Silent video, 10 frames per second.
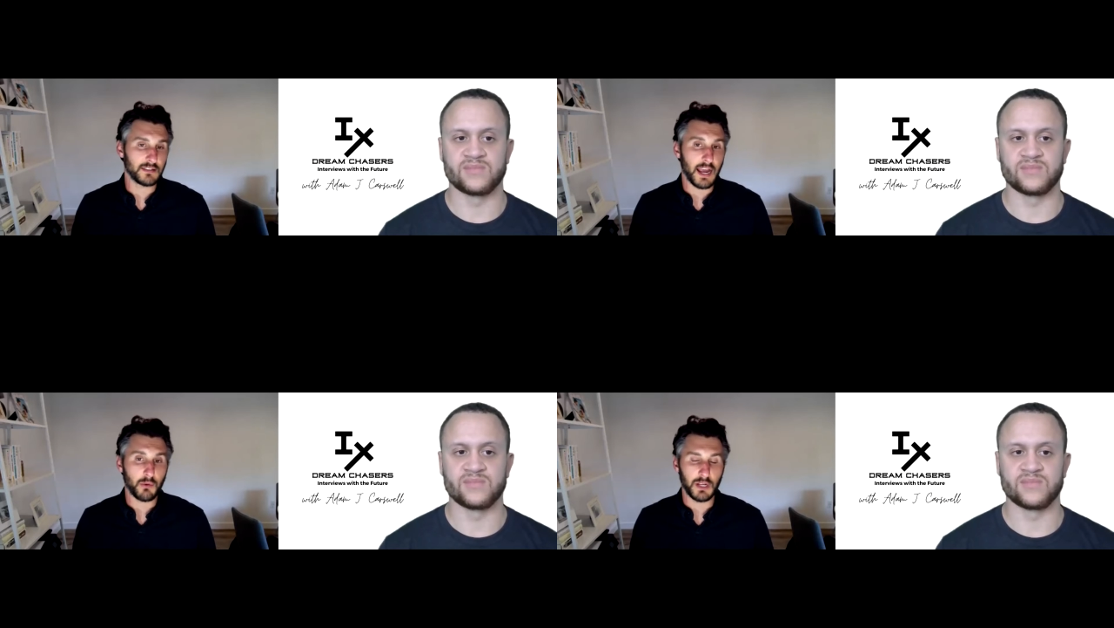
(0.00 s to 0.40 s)

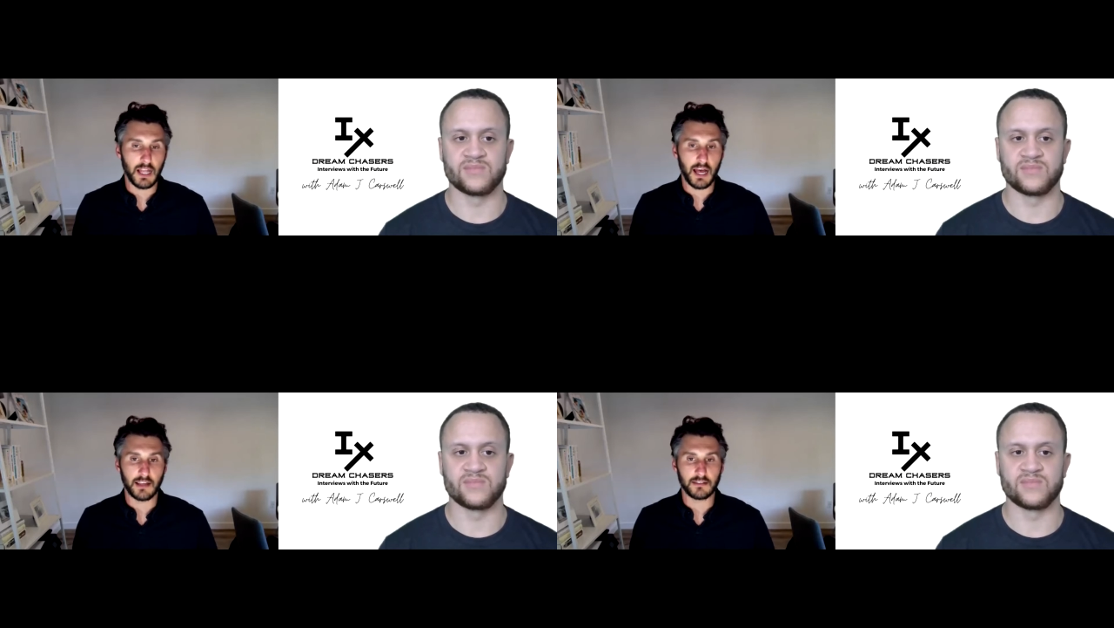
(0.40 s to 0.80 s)
Speaker 1: I
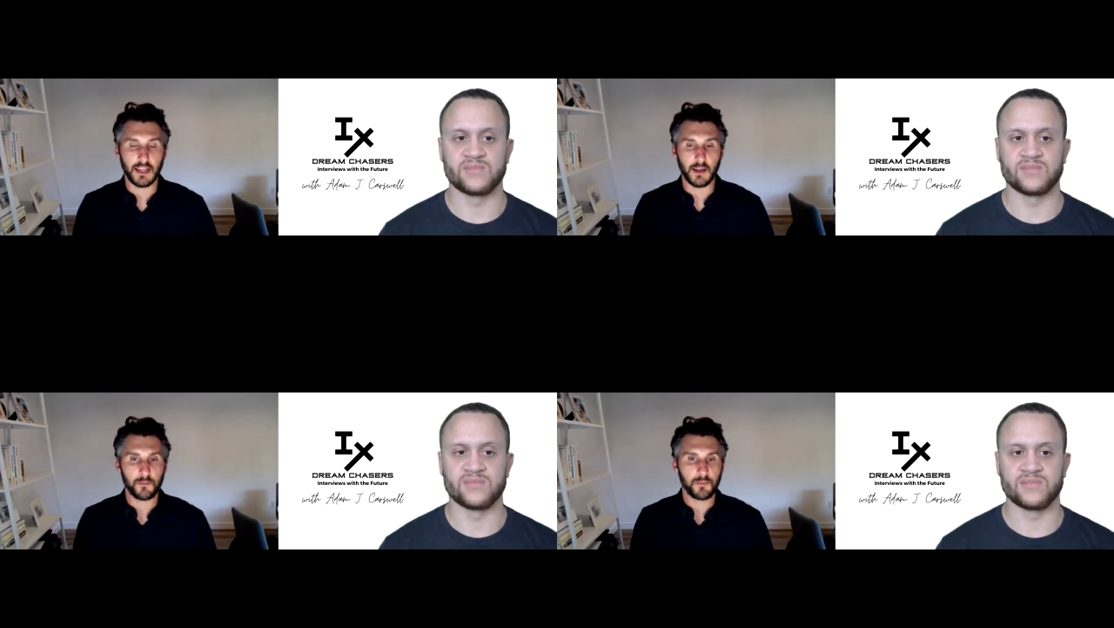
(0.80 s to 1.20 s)
realized
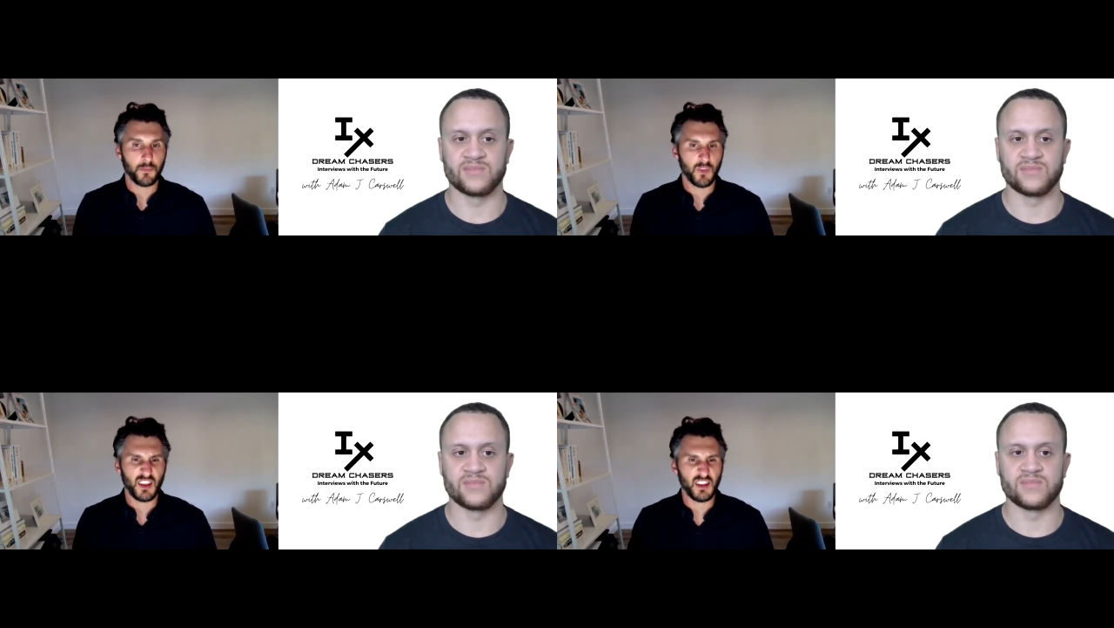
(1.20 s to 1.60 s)
that
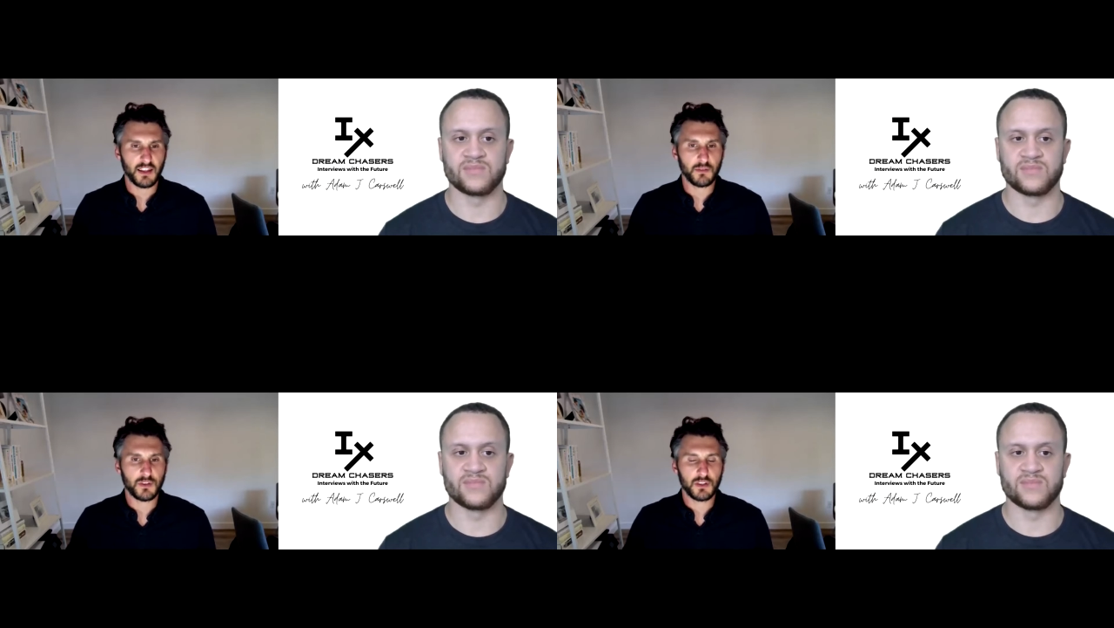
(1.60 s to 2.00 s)
it,
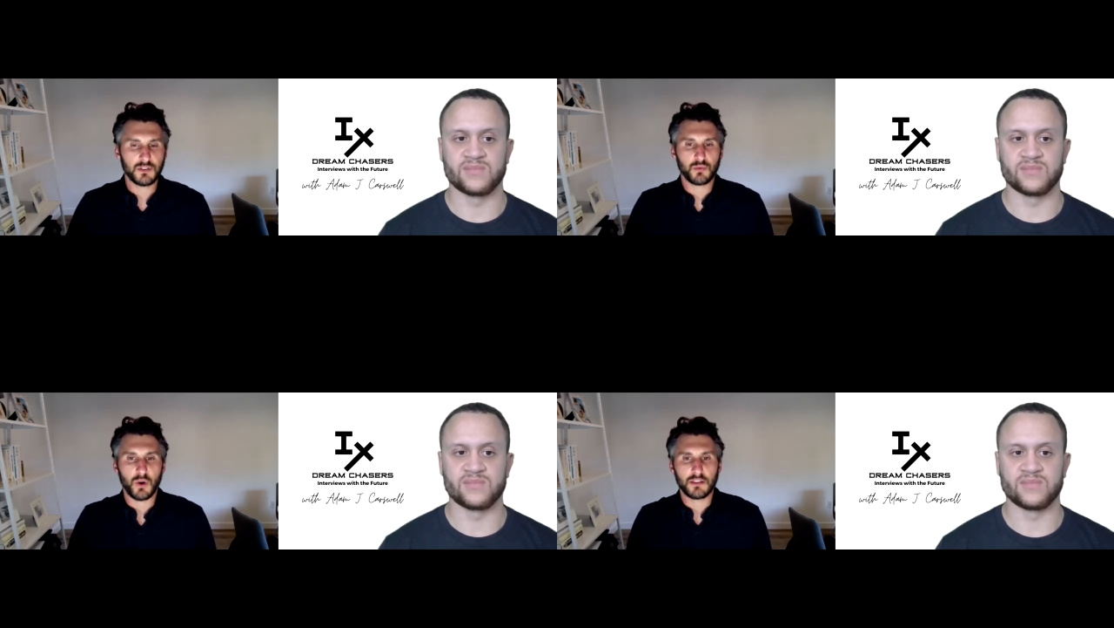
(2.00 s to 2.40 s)
it, it
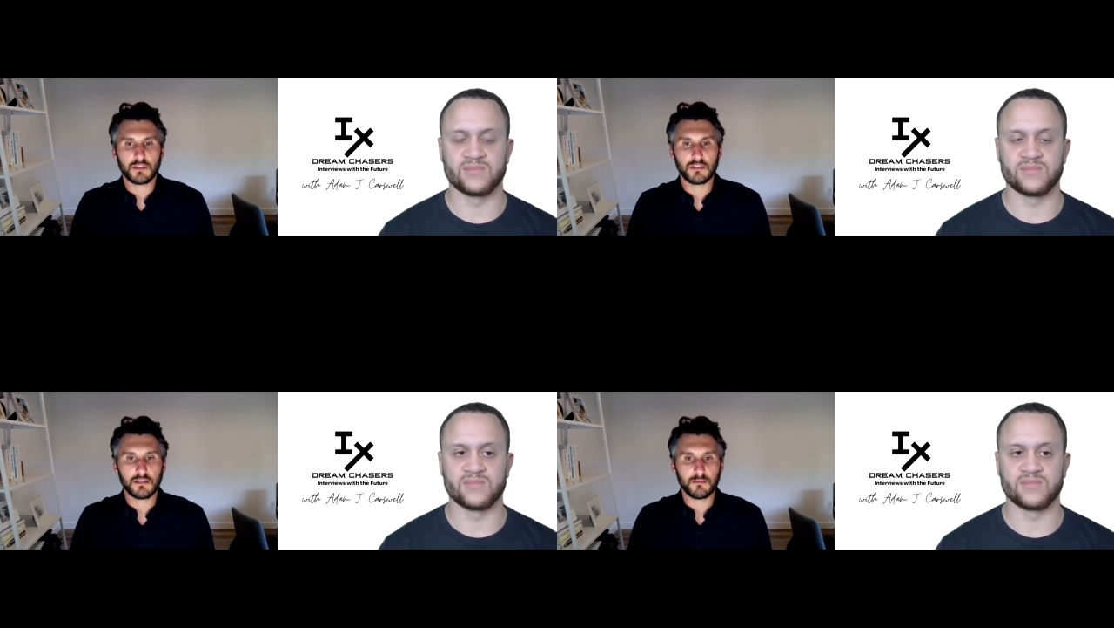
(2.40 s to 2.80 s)
just
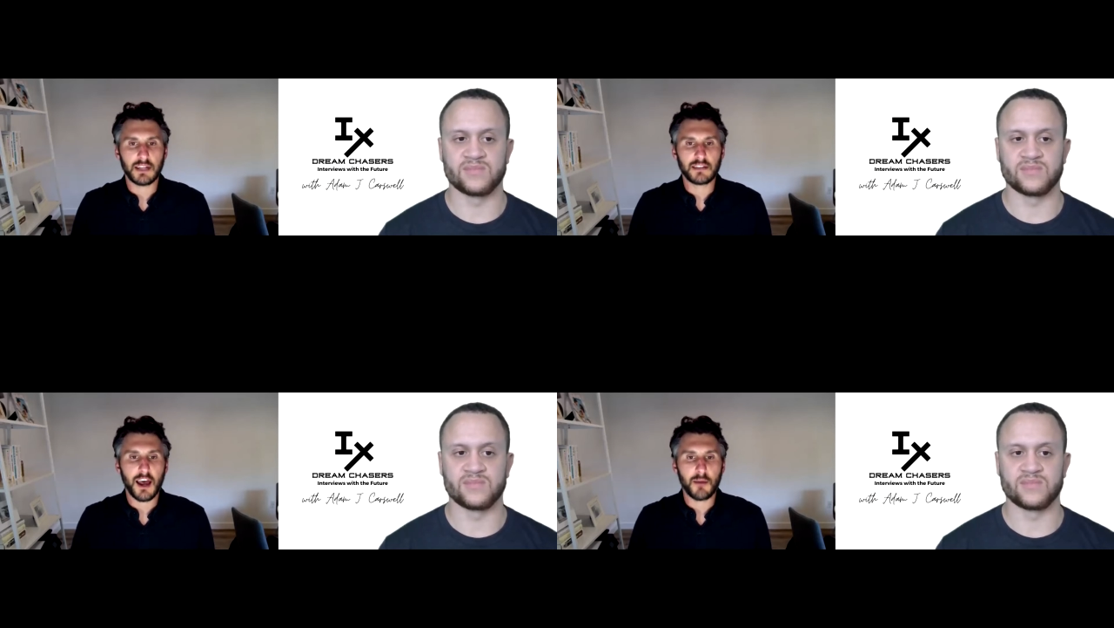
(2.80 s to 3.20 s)
wasn't
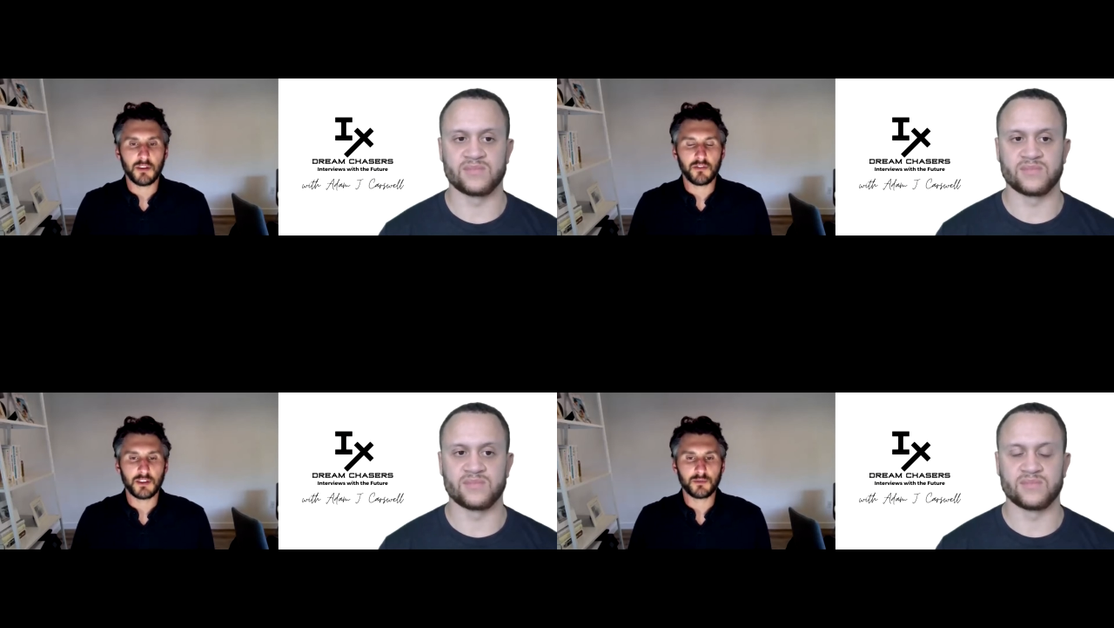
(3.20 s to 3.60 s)
my time
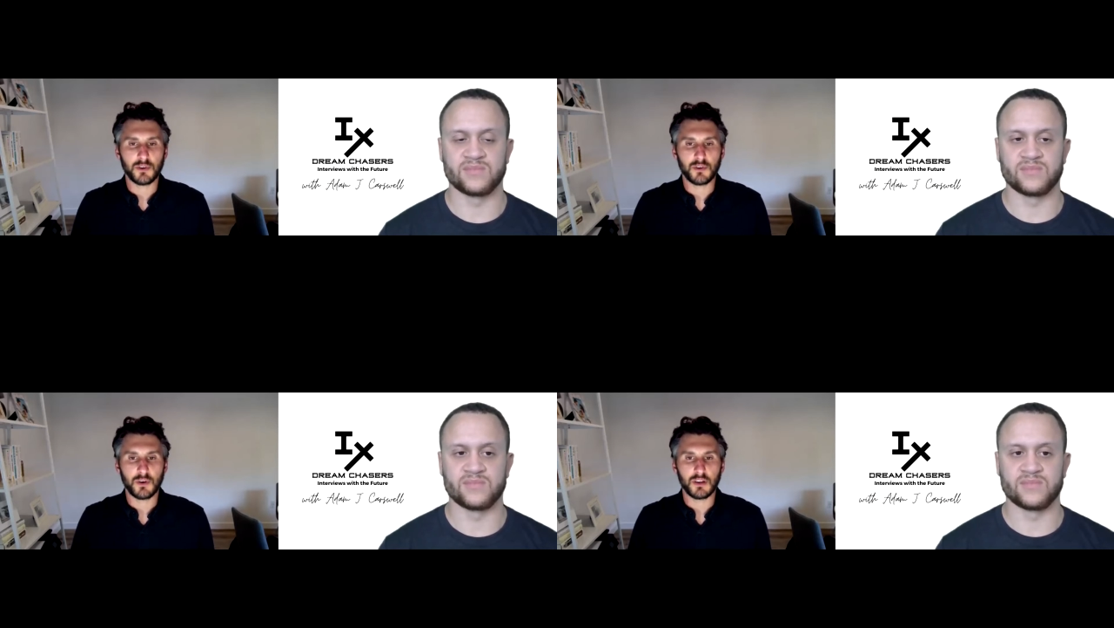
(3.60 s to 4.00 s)
at
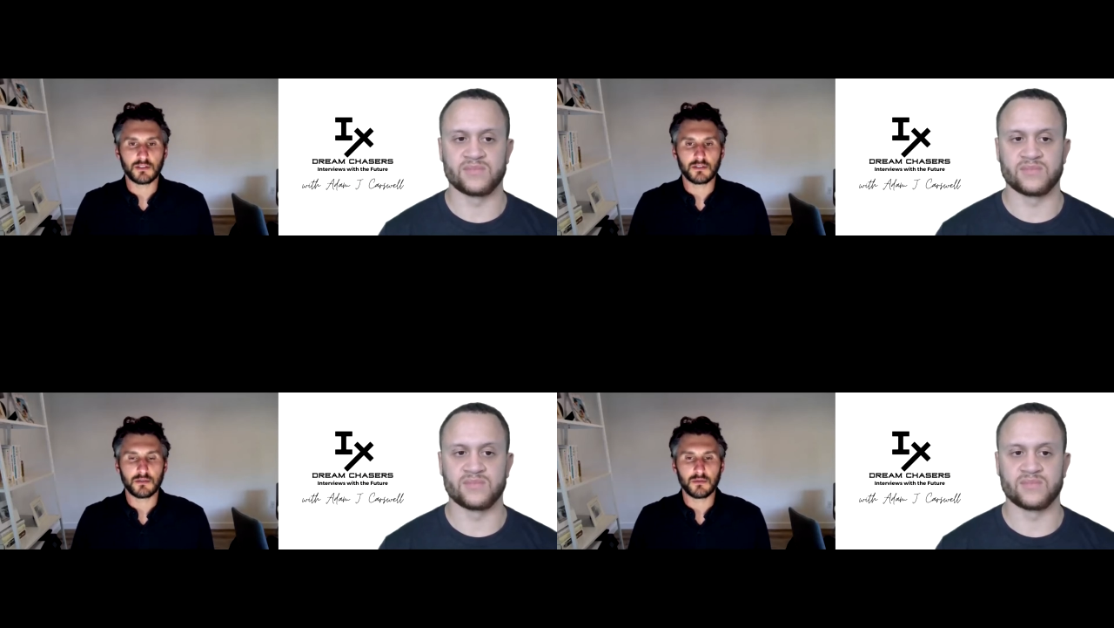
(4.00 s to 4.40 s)
Facebook was,